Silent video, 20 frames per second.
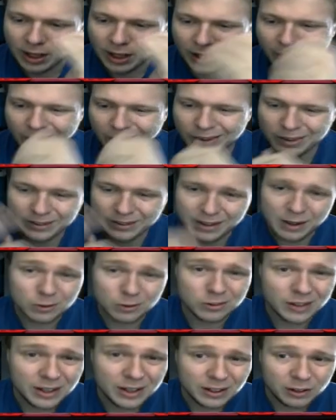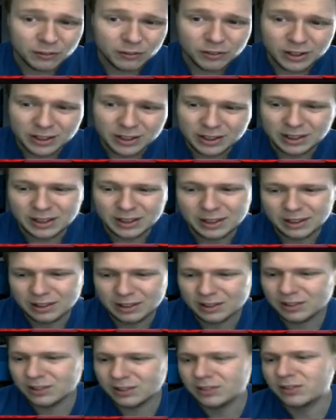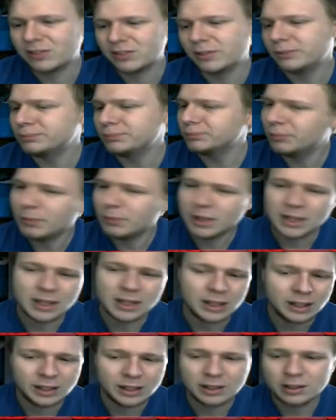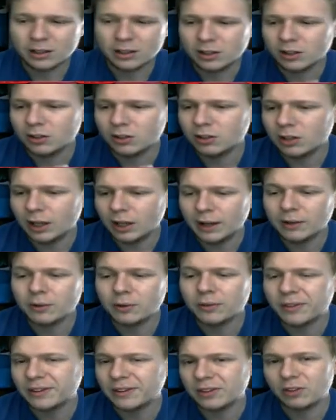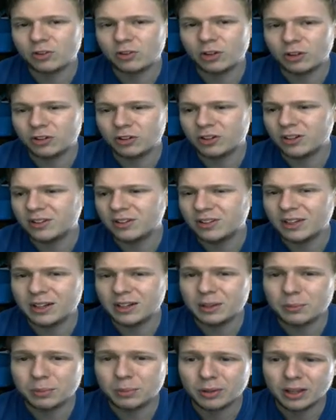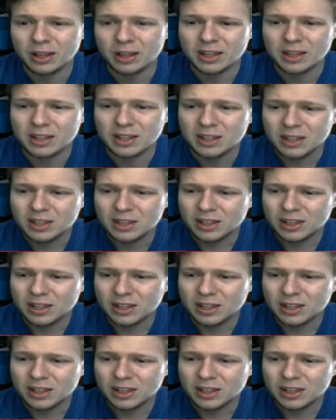The downside of it is, man, I don't think this card's going to see any play.